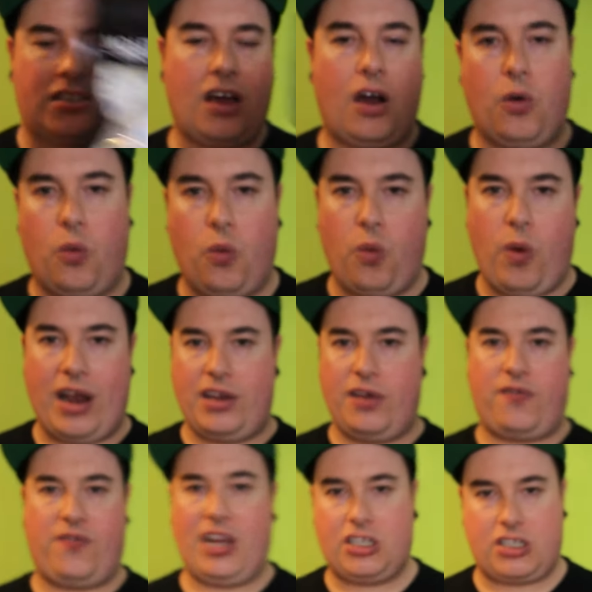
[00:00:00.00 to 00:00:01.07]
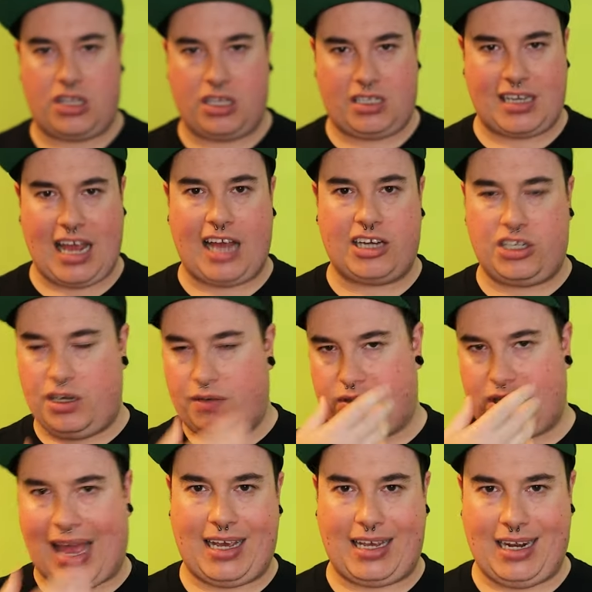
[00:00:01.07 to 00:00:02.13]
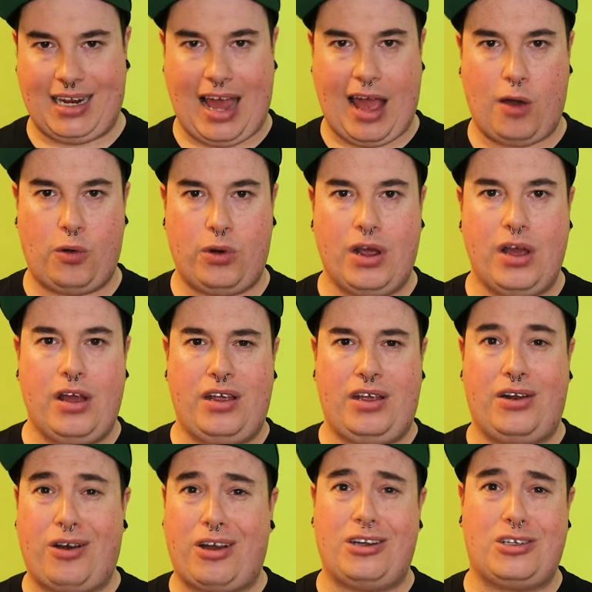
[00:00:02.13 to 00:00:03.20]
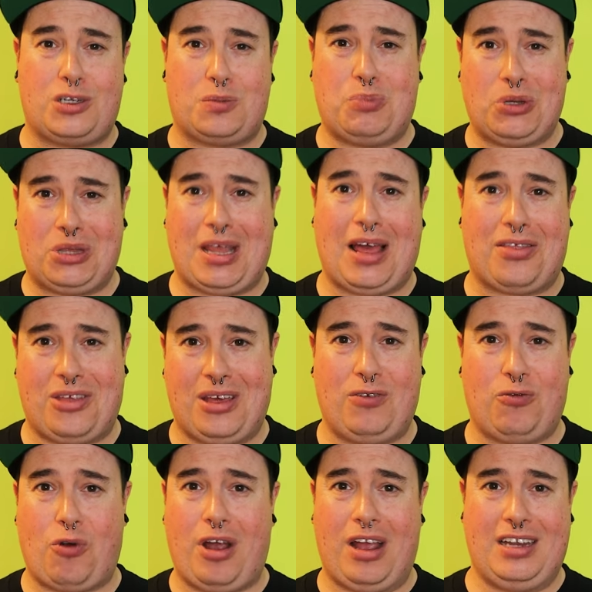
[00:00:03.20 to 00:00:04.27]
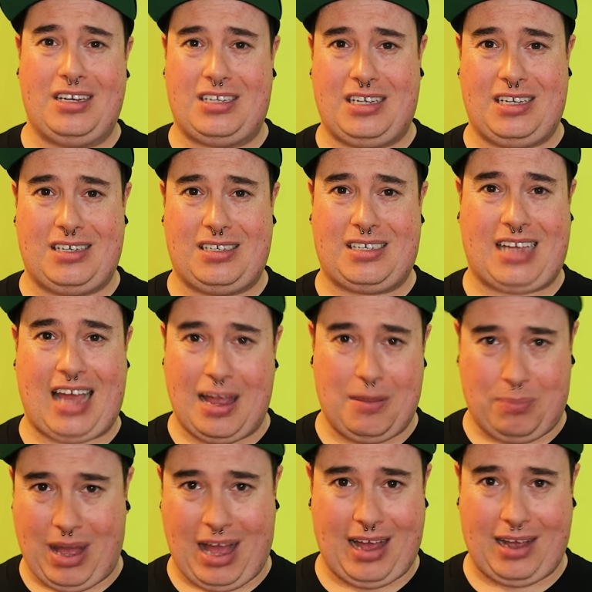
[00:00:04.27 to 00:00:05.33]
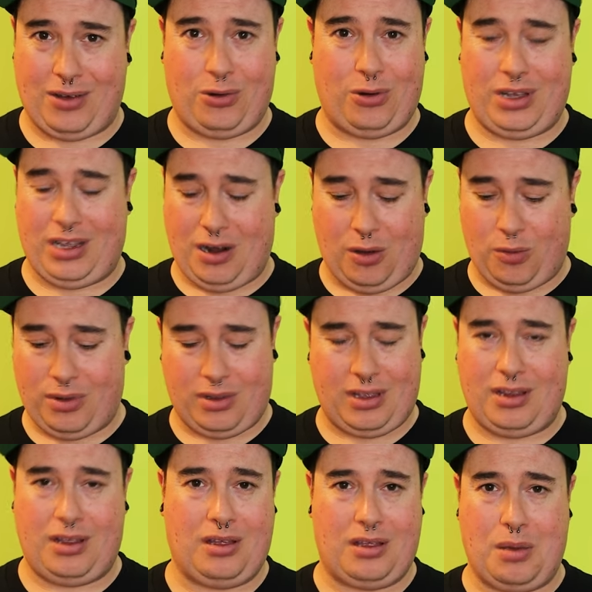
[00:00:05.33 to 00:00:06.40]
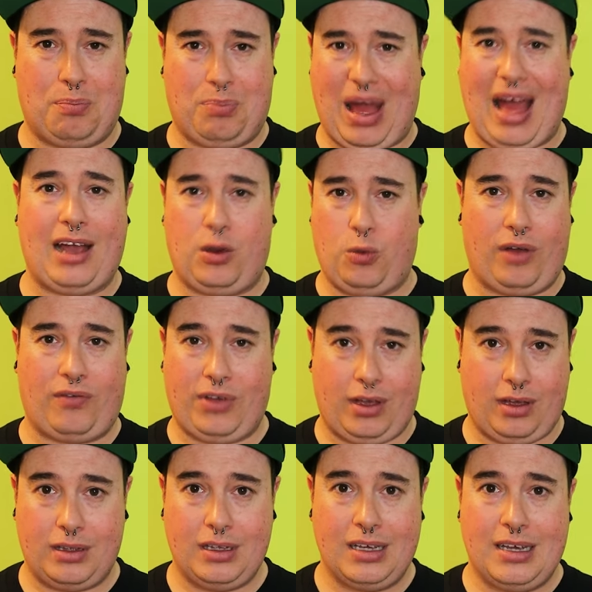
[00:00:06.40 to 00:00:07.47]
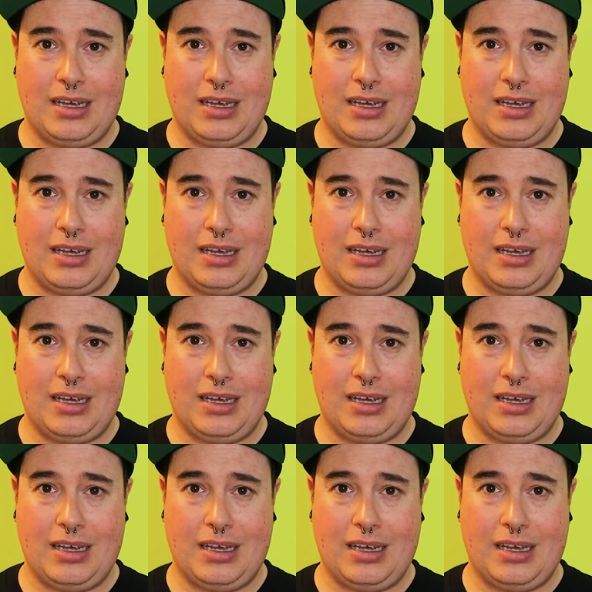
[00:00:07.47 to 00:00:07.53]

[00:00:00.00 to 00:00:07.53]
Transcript: So, when you finish the session, you've taken it out, you're not going to just put that thing right into your skate bag or, you know, your bag with you.